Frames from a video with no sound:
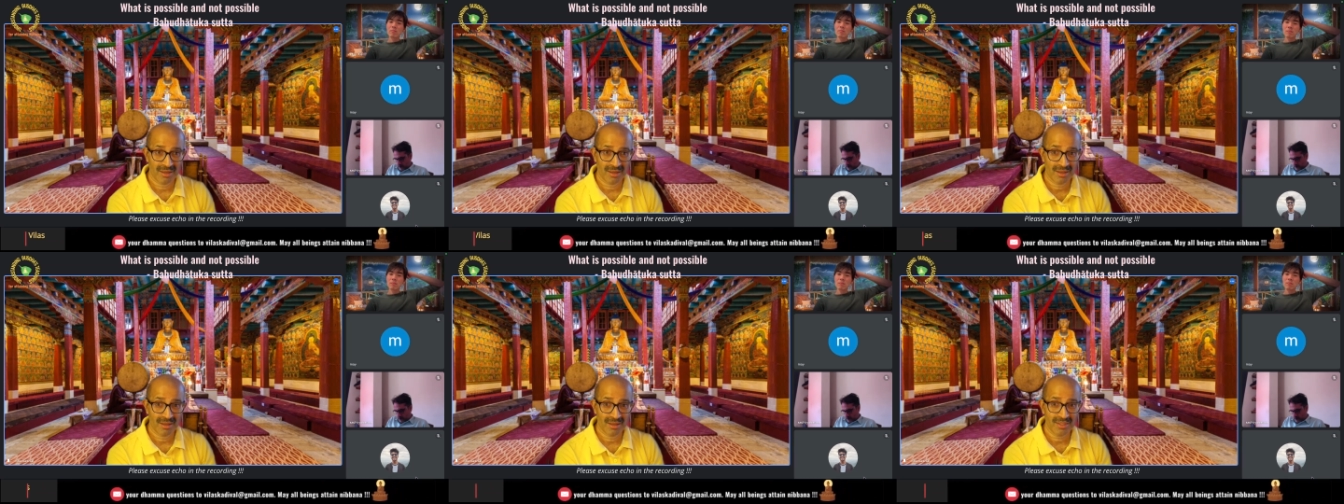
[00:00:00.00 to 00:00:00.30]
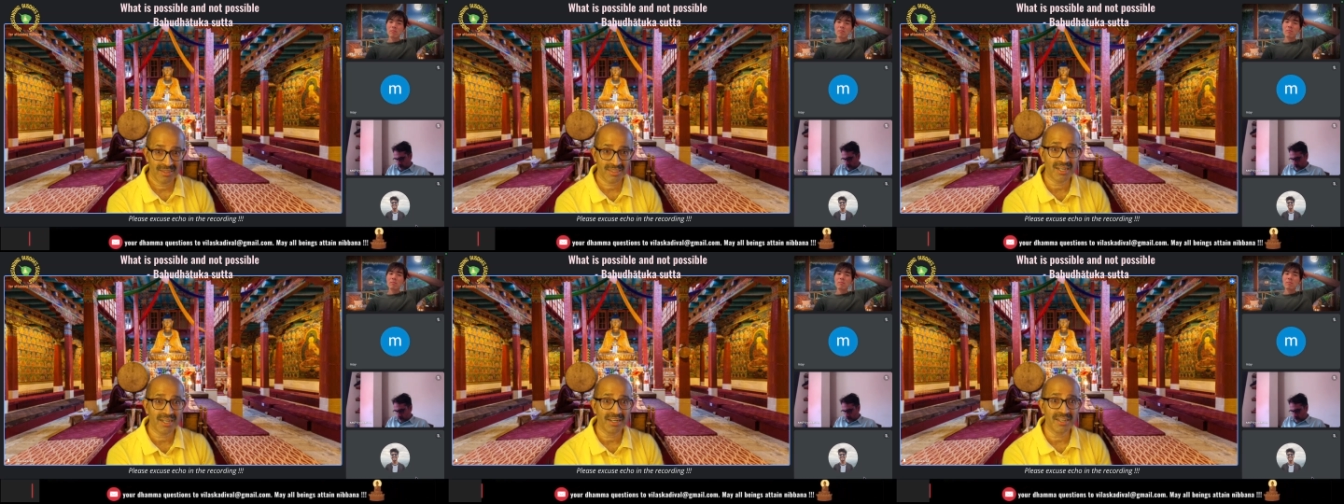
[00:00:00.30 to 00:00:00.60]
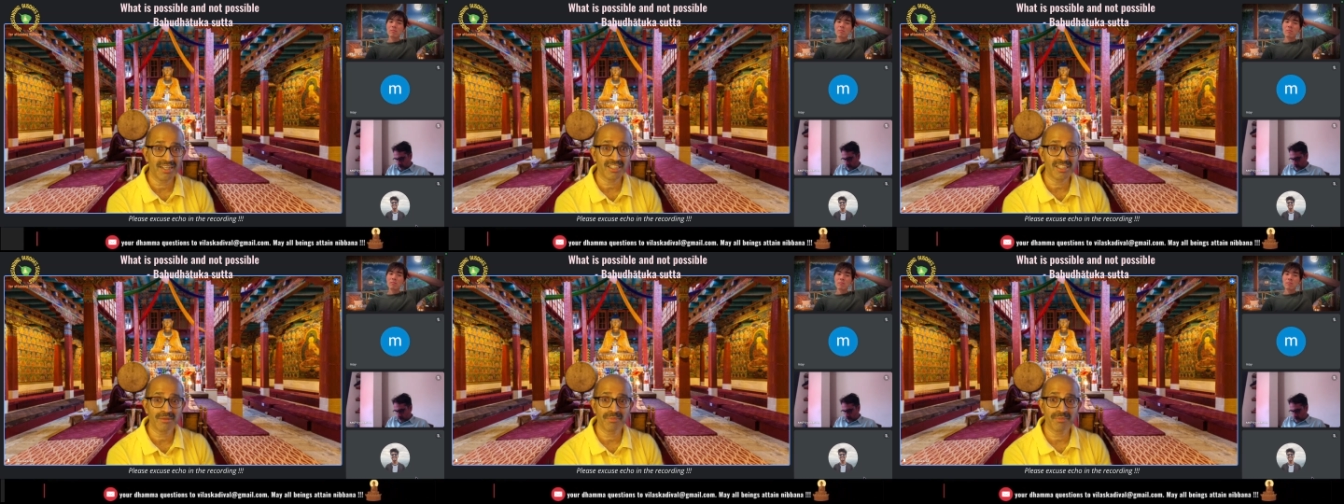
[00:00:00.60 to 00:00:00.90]
It's
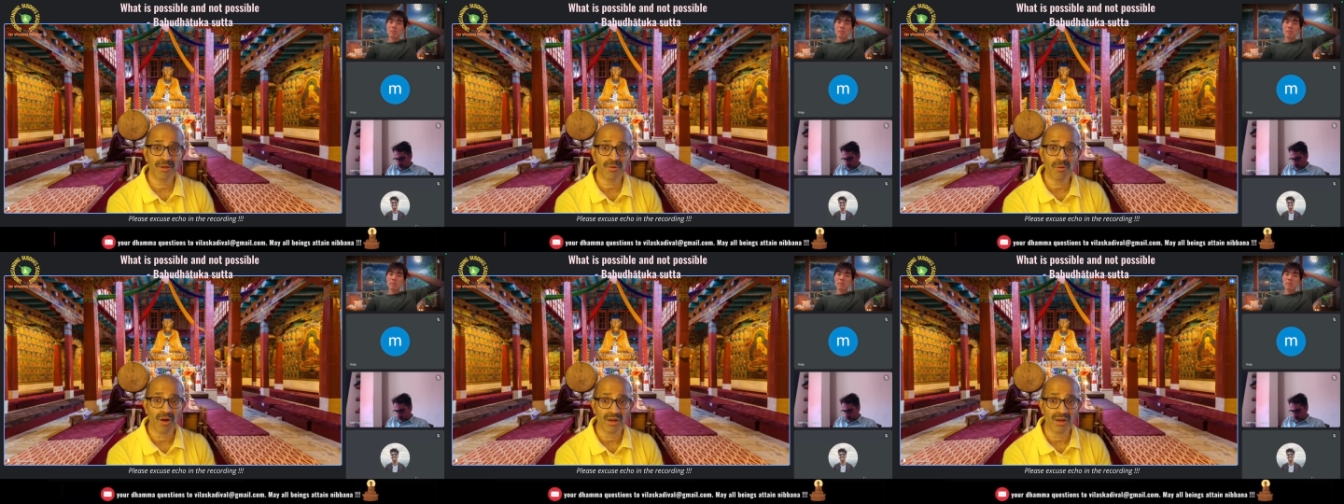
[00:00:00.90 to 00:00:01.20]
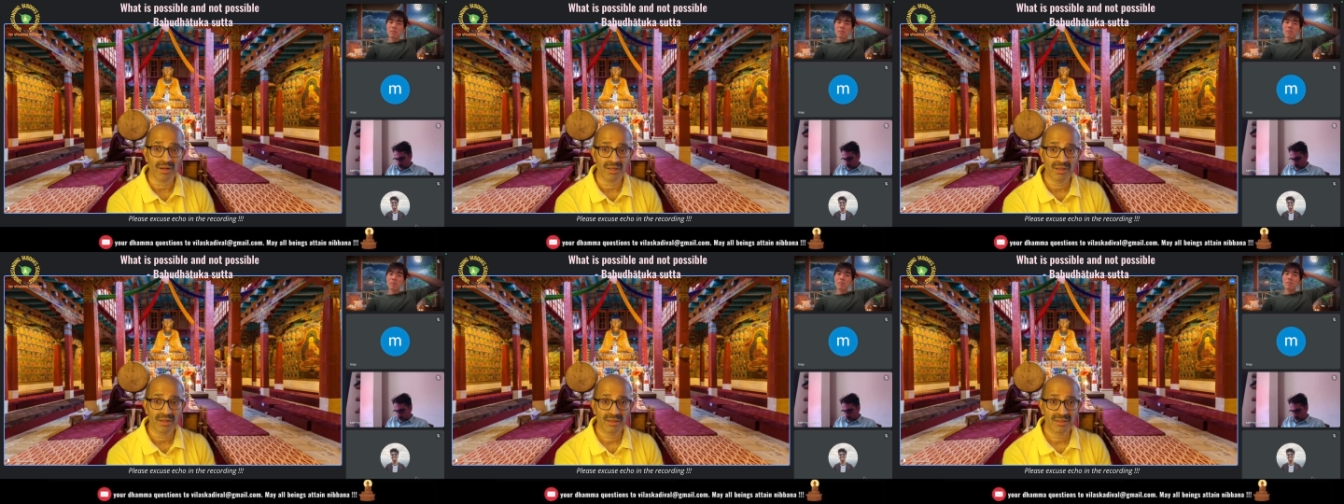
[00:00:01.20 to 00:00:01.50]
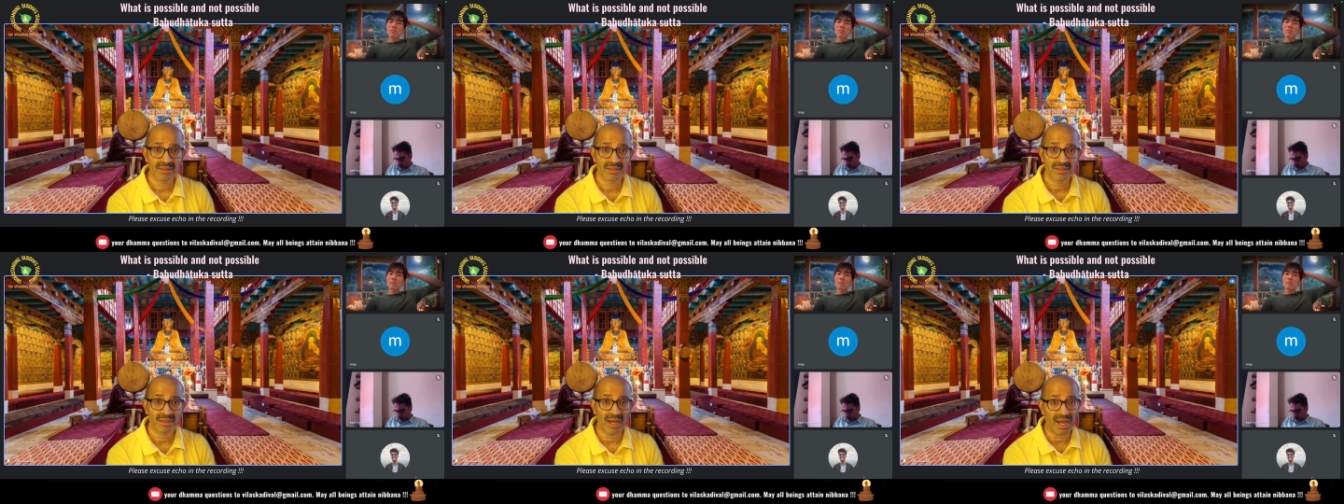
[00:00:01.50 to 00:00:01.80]
conditioned by what?
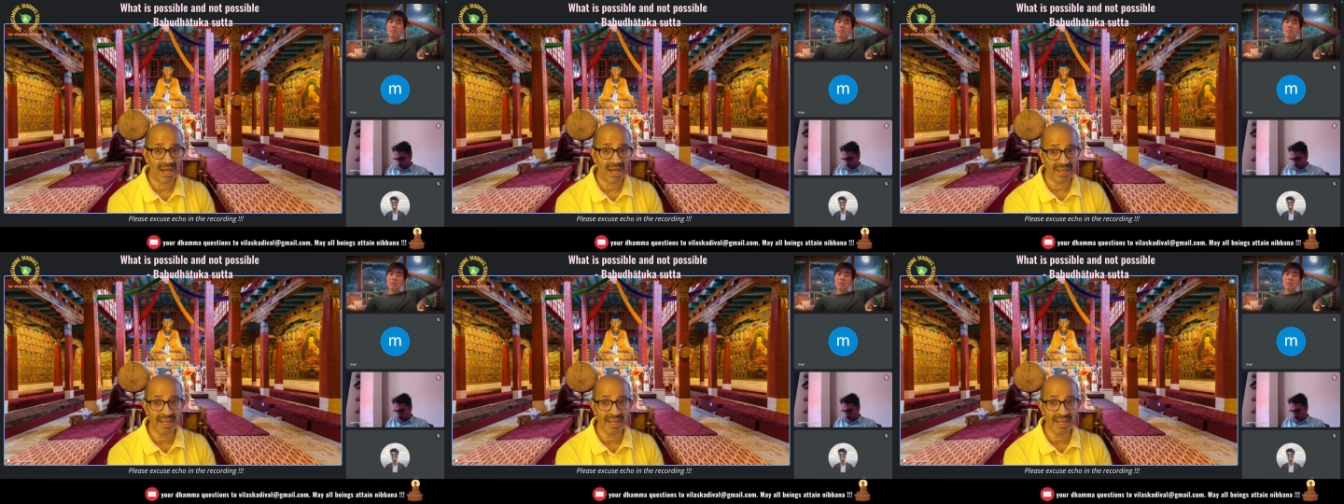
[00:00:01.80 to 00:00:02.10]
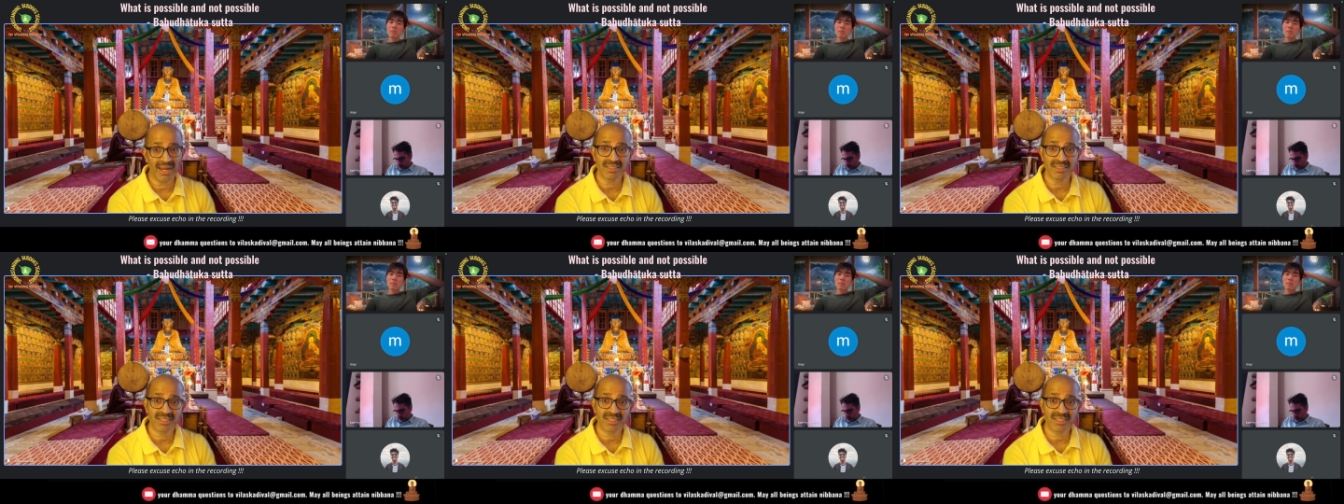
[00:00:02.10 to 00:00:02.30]
Eye and